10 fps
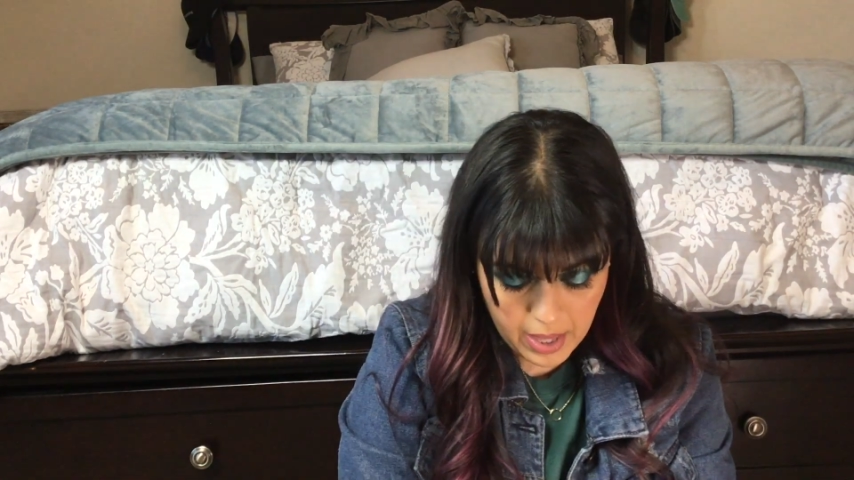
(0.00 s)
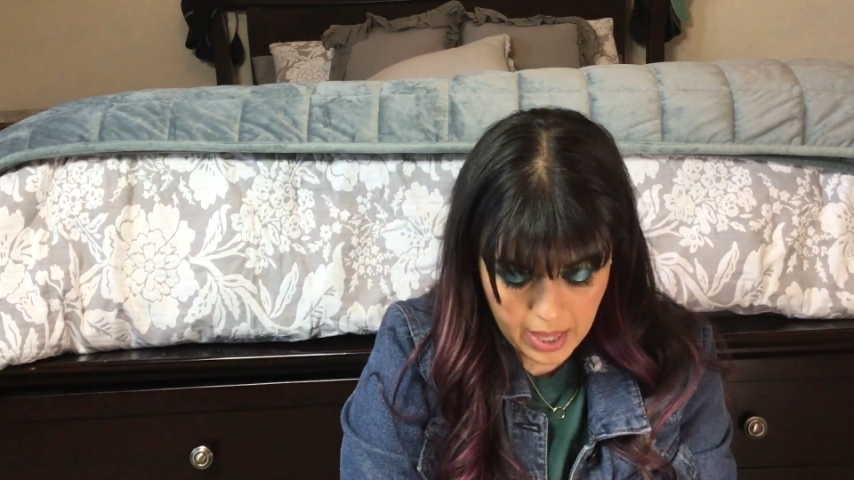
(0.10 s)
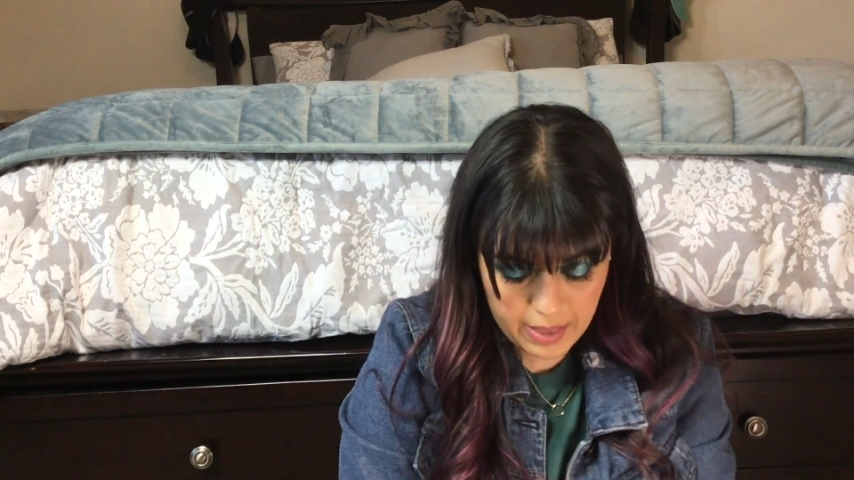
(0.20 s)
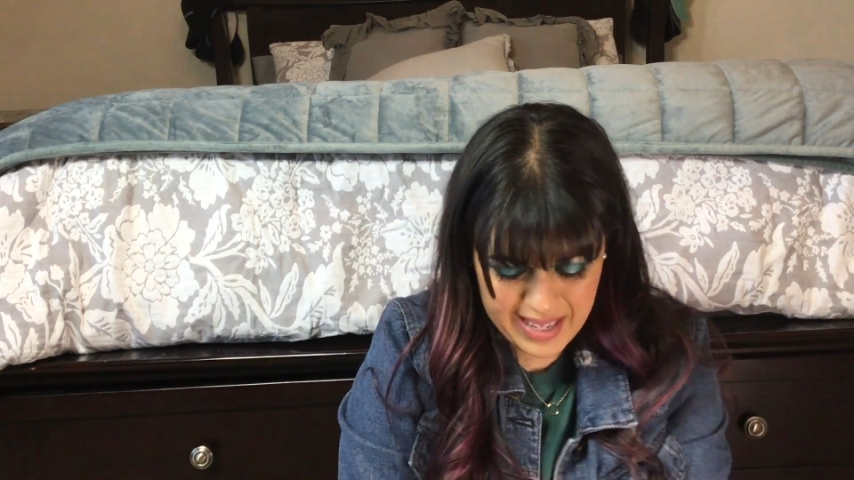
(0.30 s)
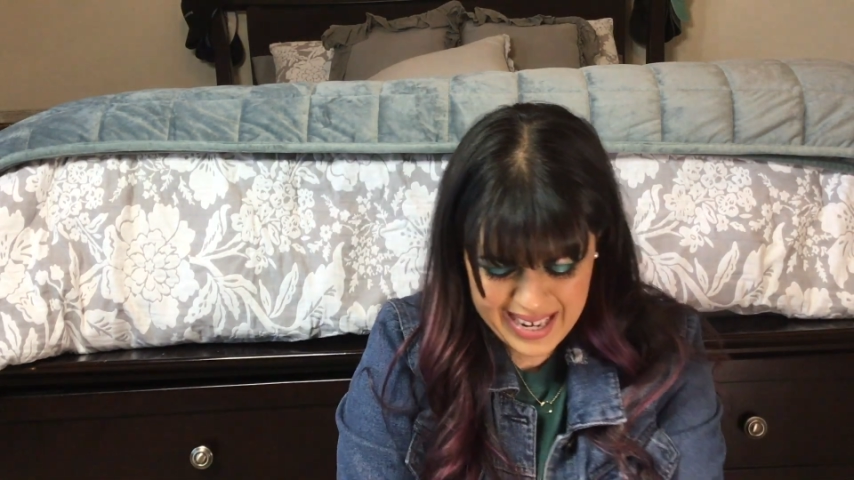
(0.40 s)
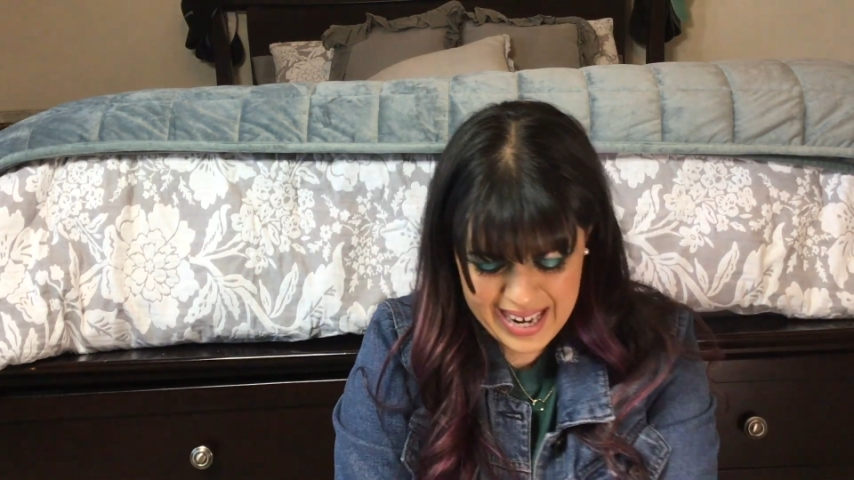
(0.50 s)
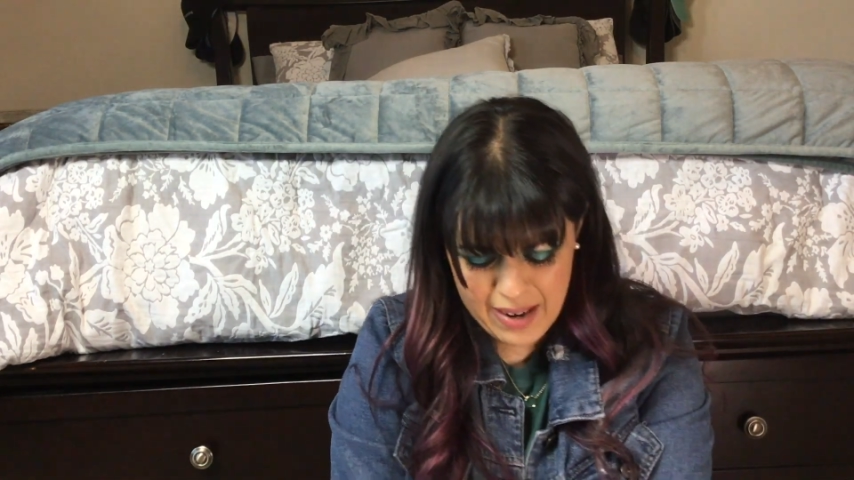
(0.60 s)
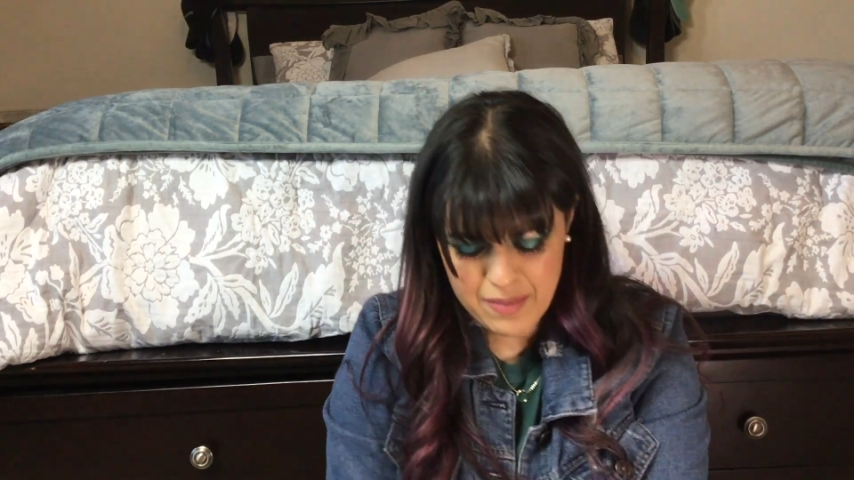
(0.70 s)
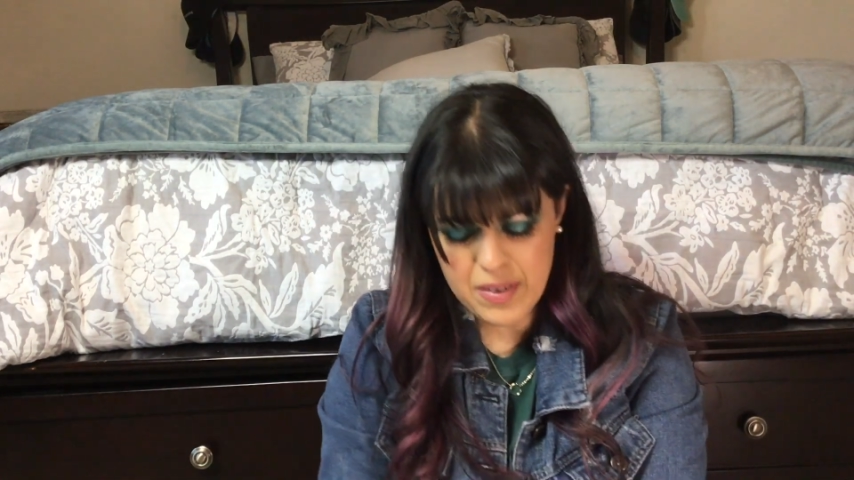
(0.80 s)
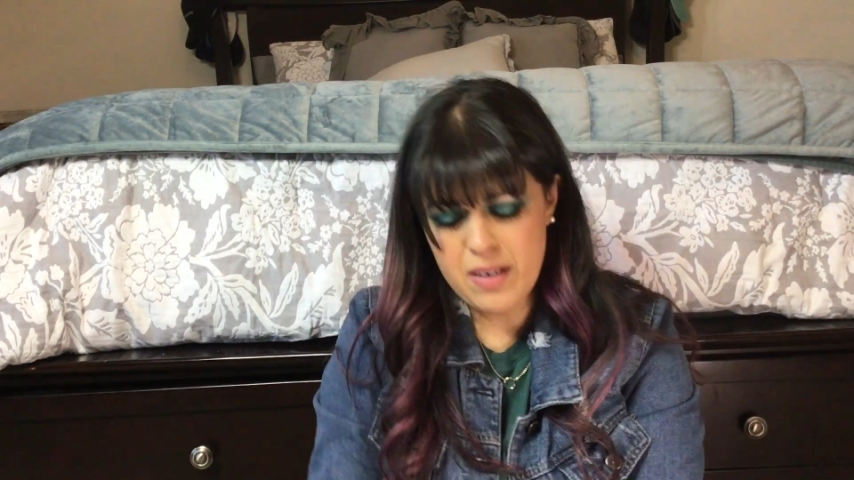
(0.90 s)
And then I
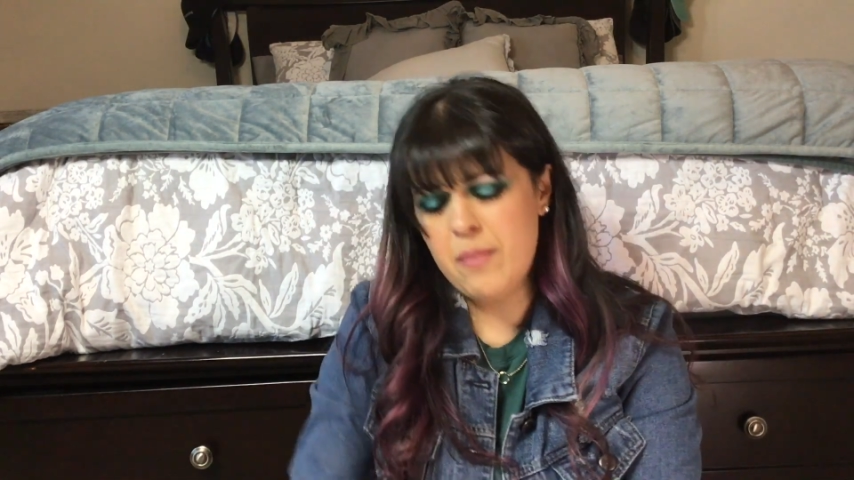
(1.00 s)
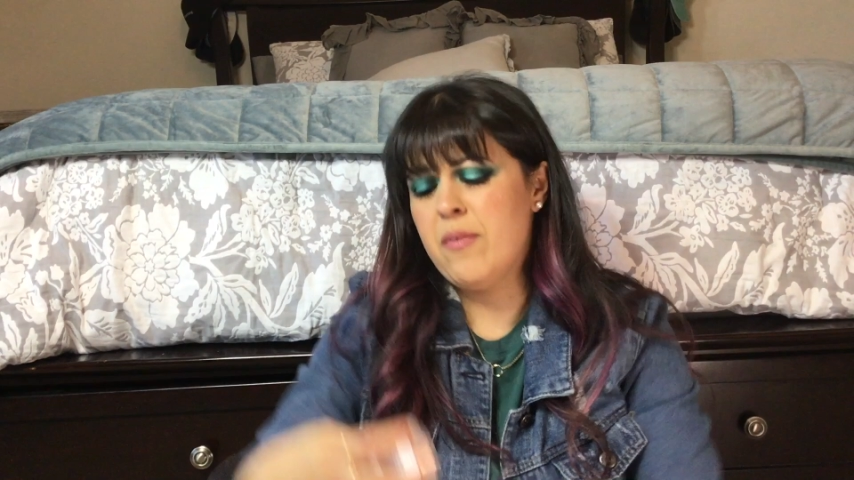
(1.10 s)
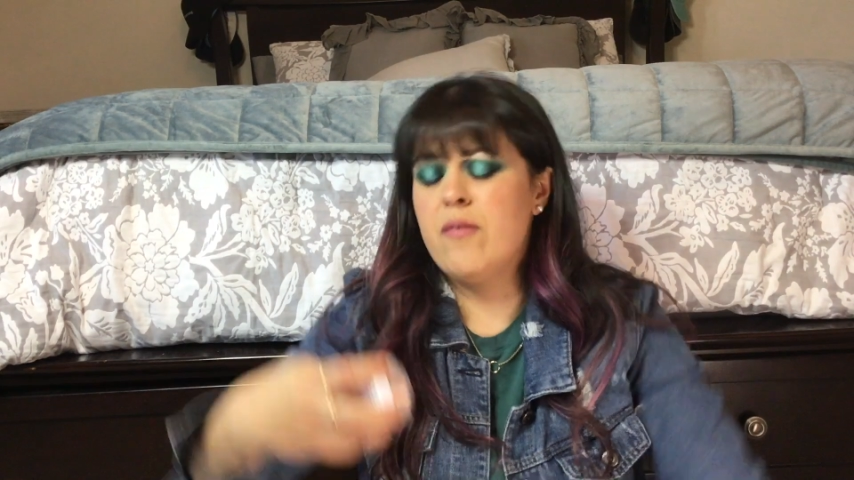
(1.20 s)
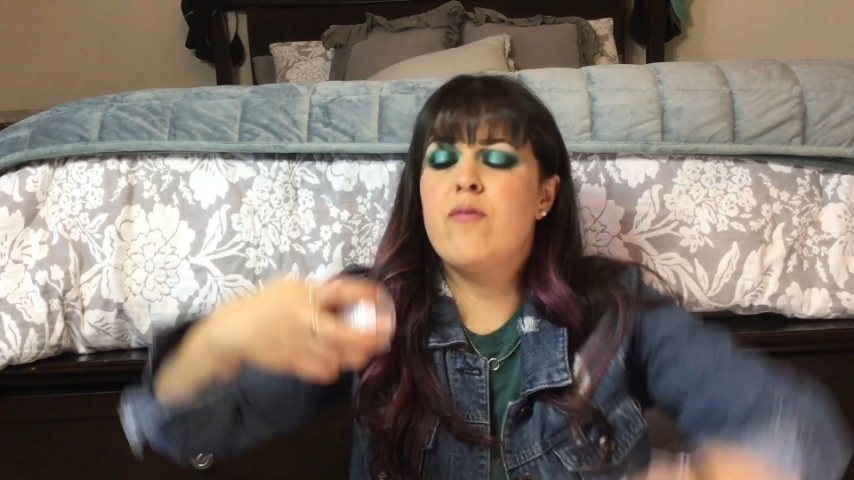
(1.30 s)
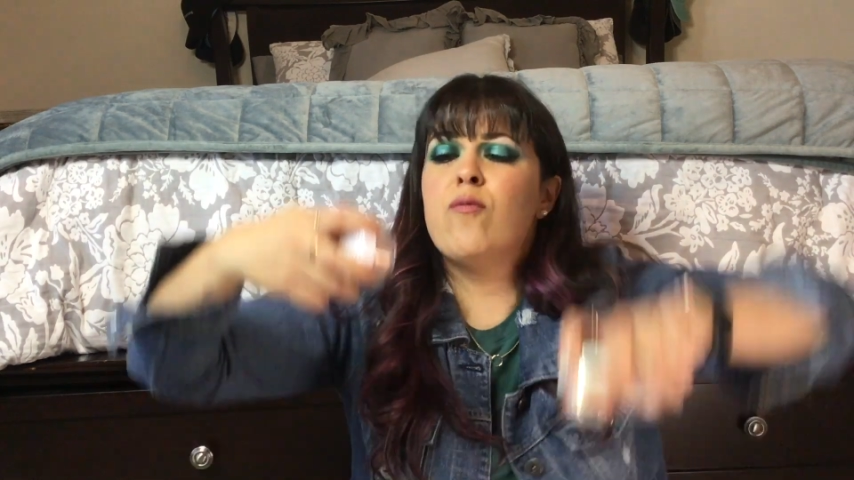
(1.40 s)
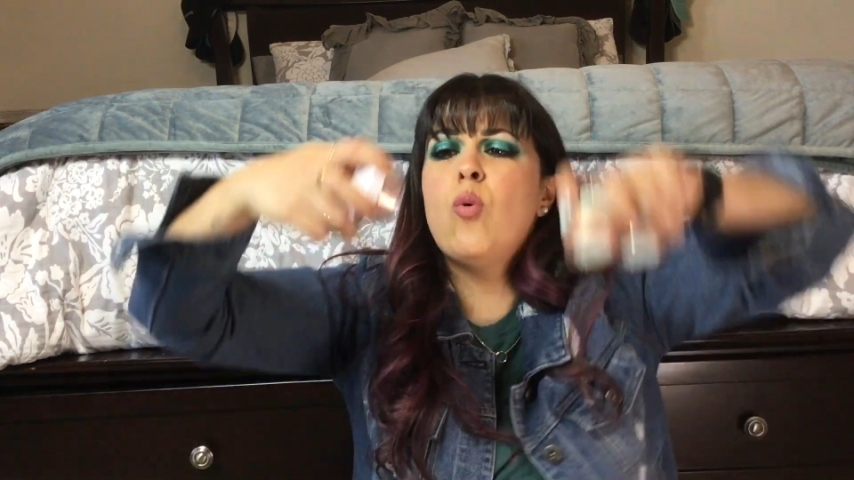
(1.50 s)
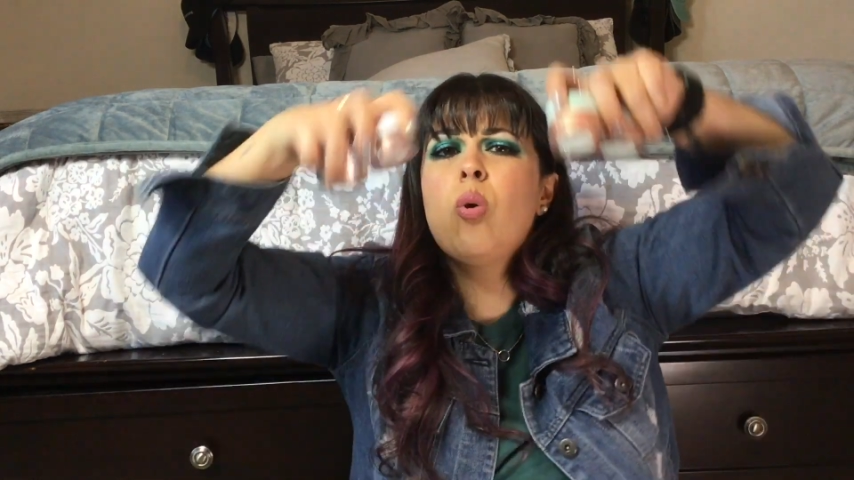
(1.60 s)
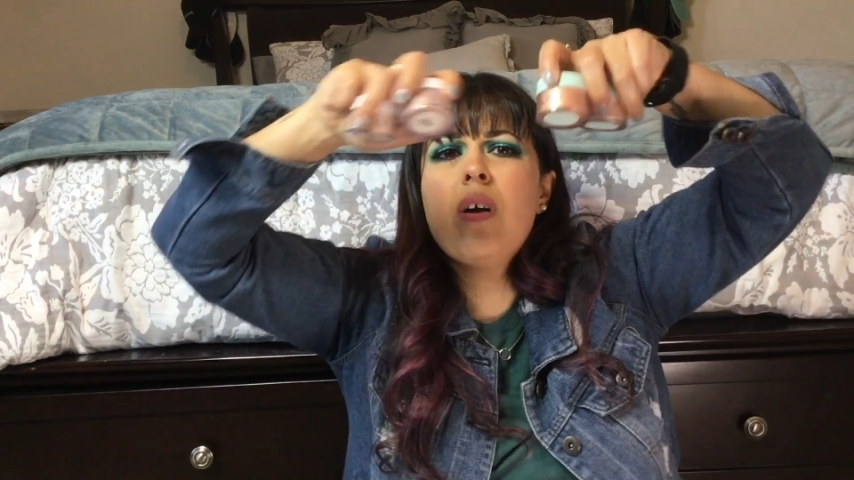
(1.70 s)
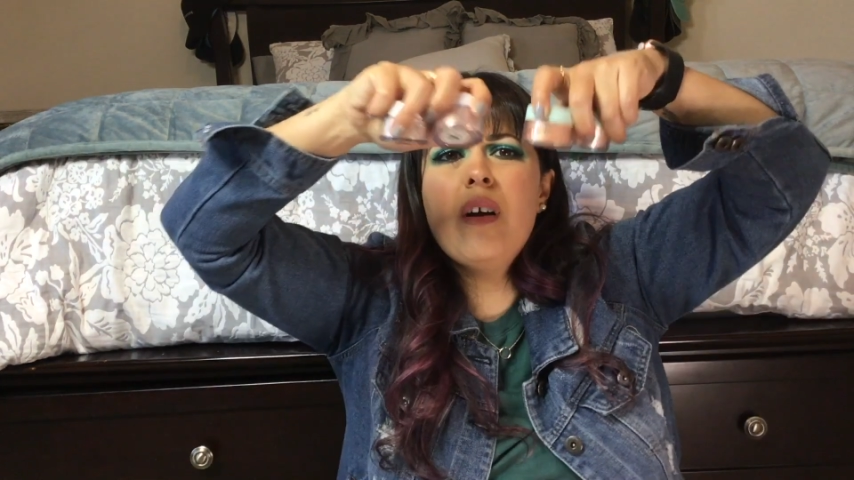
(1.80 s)
have 4